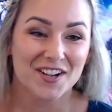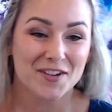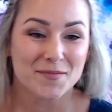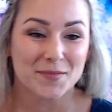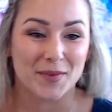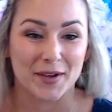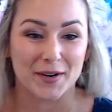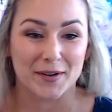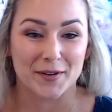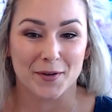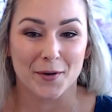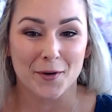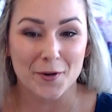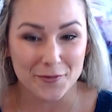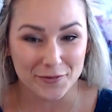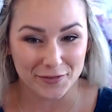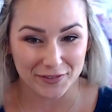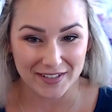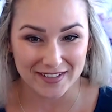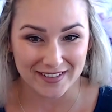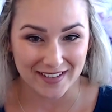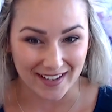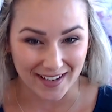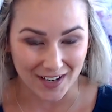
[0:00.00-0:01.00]
But
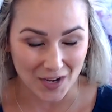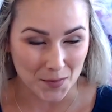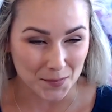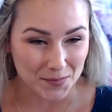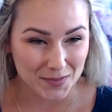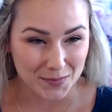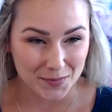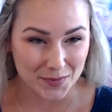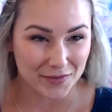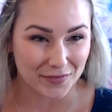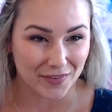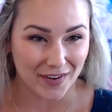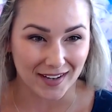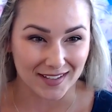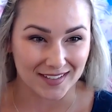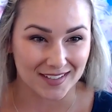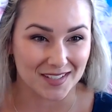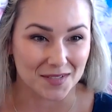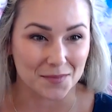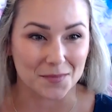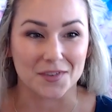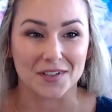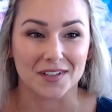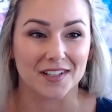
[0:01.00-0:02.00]
hopefully that helps provide
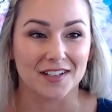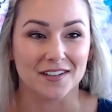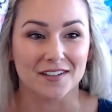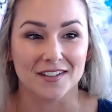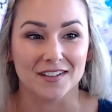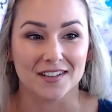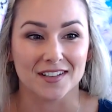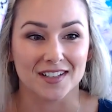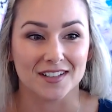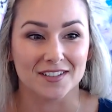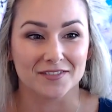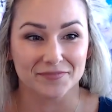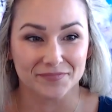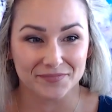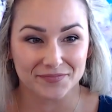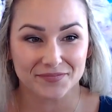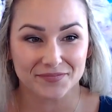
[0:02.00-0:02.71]
some clarity.